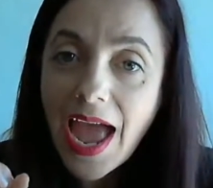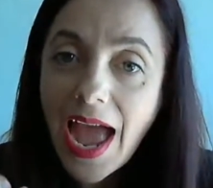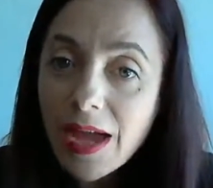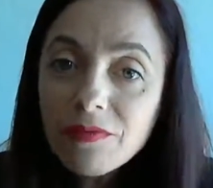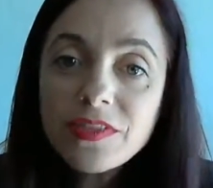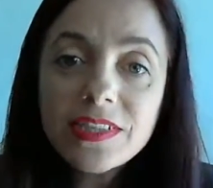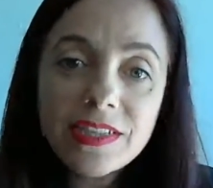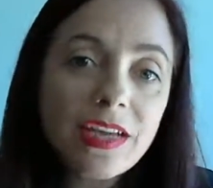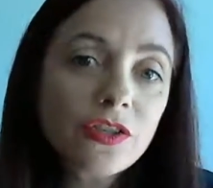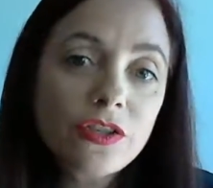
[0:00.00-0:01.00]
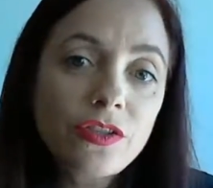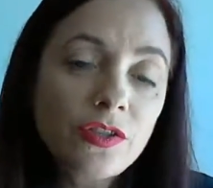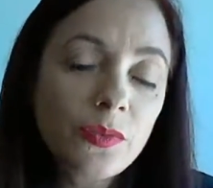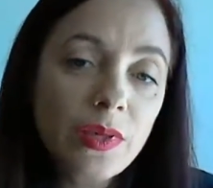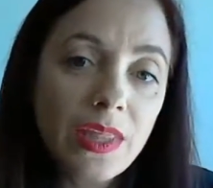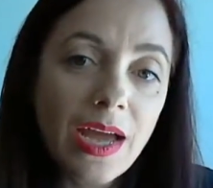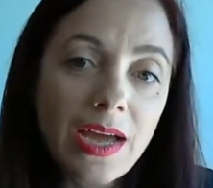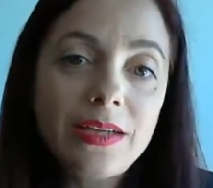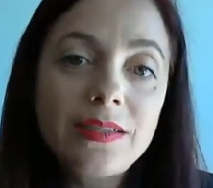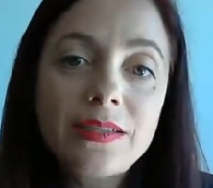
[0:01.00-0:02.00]
have discussions with
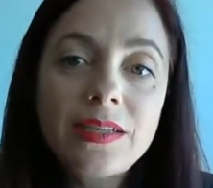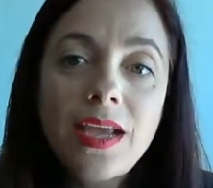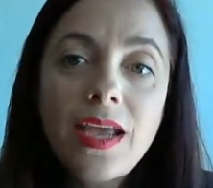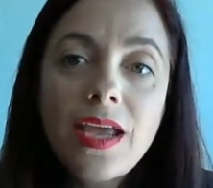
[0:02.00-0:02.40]
us